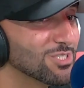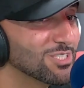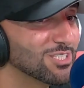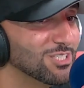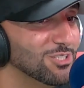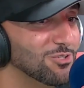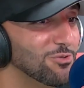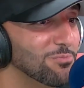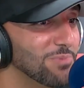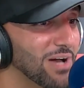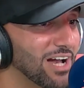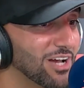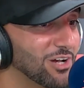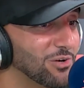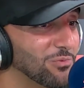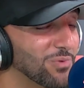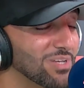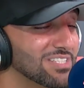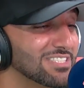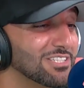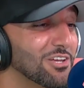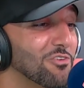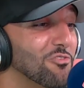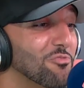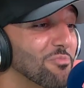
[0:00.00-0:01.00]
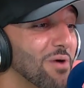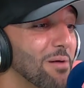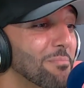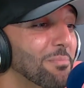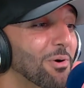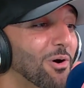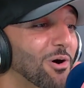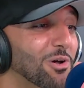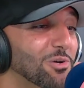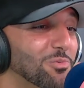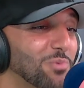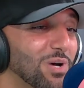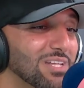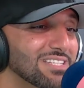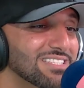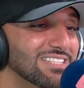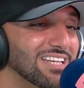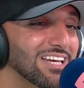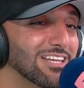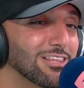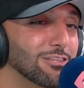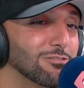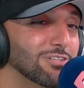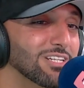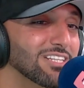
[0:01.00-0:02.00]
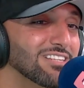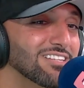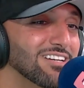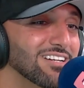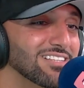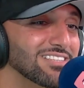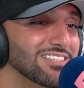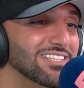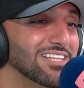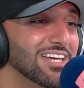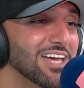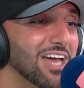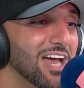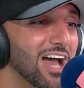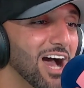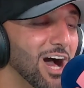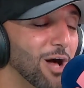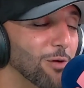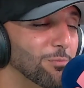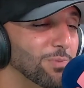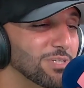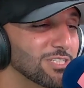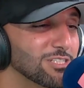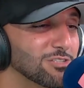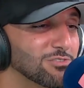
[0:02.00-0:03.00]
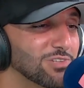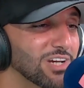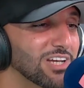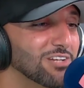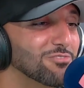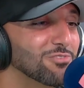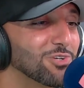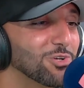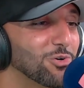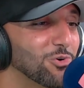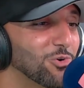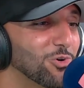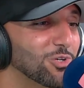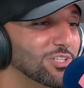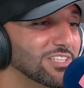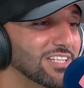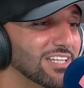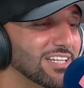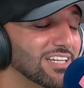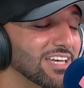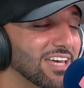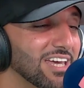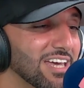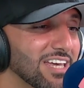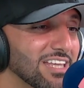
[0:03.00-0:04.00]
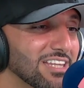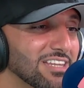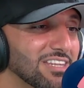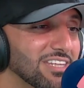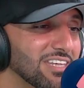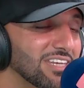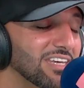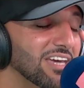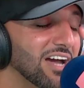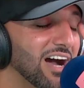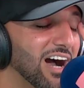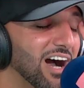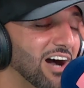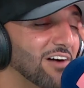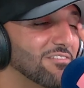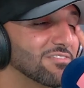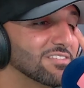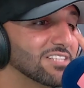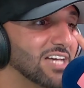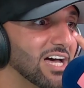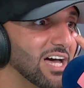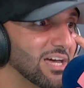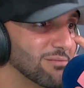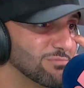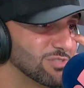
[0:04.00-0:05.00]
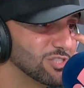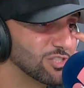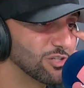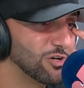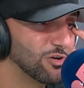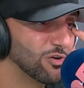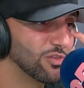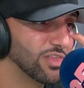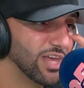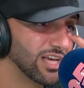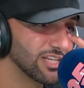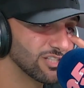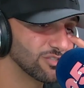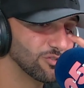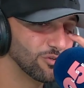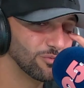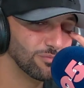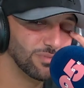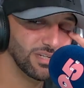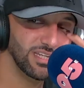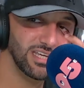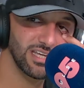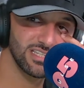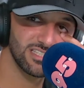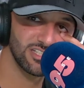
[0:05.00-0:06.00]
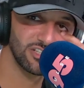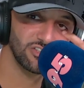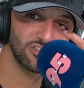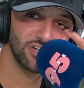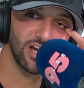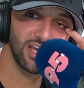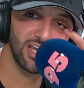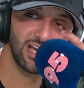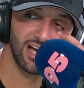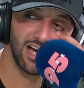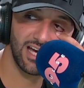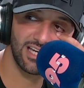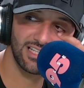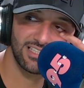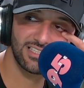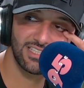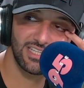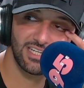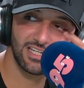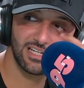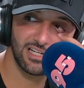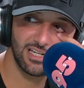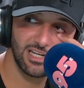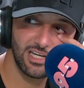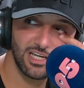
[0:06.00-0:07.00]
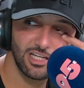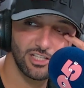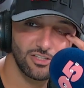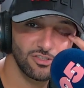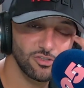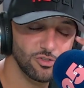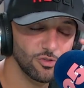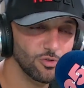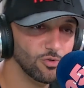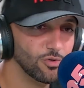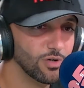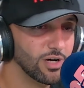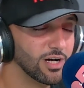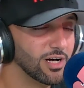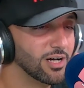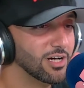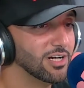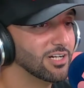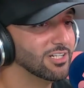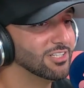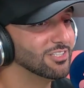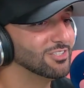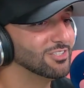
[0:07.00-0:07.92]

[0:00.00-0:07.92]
see you back on Wednesday. Remember, on Wednesday at 3:30 I'll be screen recording the halftime show, thanks to Omnia's great idea to